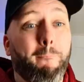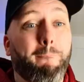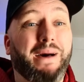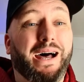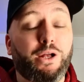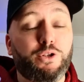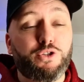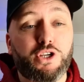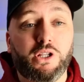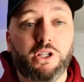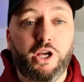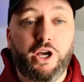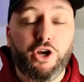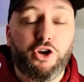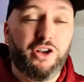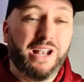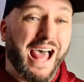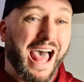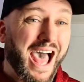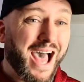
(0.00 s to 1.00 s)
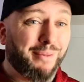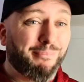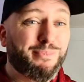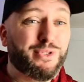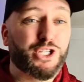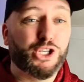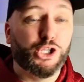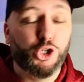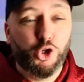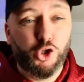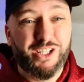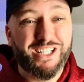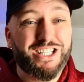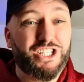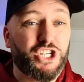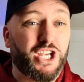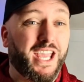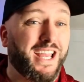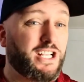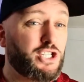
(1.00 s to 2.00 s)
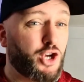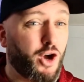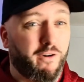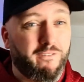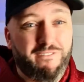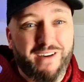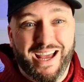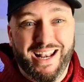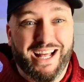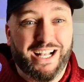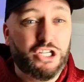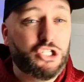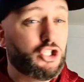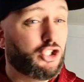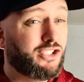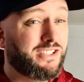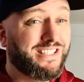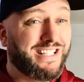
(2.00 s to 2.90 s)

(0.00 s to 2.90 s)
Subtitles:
about to learn could absolutely change your financial